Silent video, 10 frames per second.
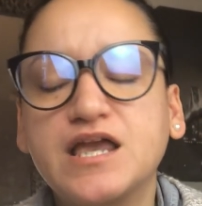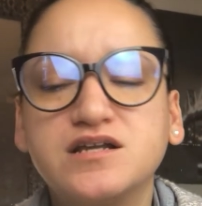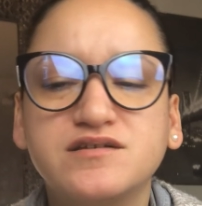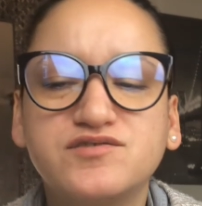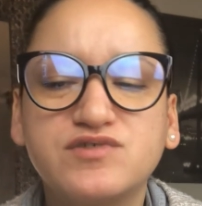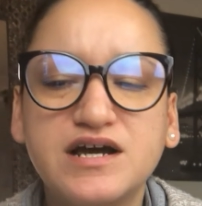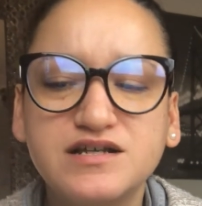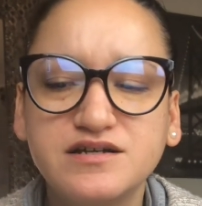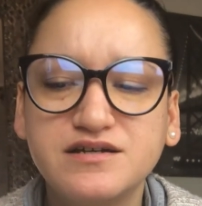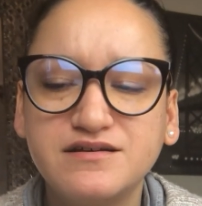
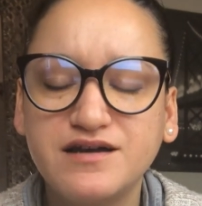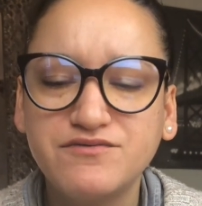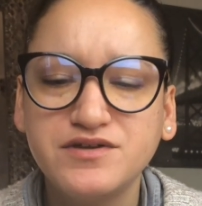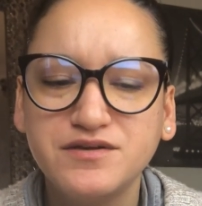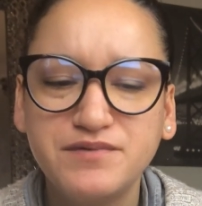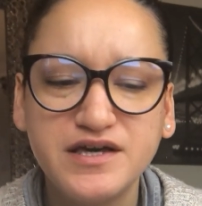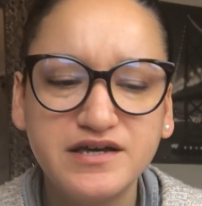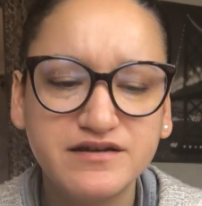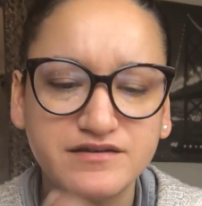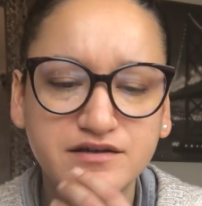distracted and not really paying
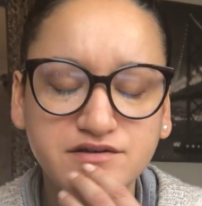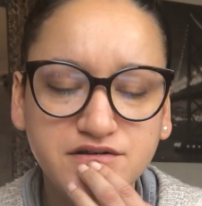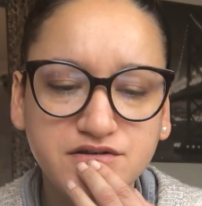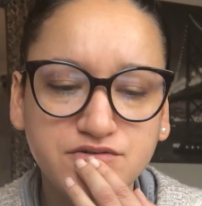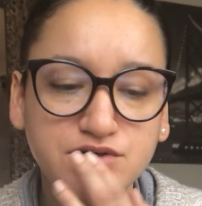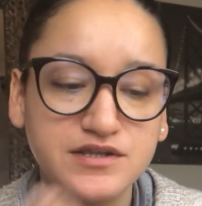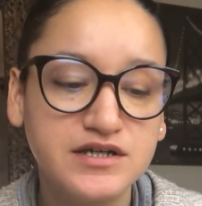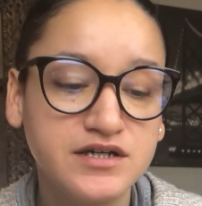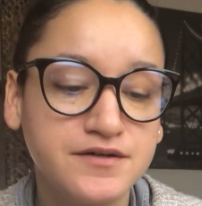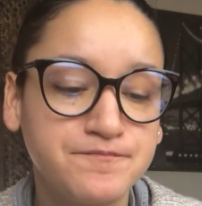attention to what
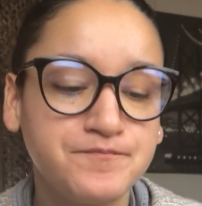they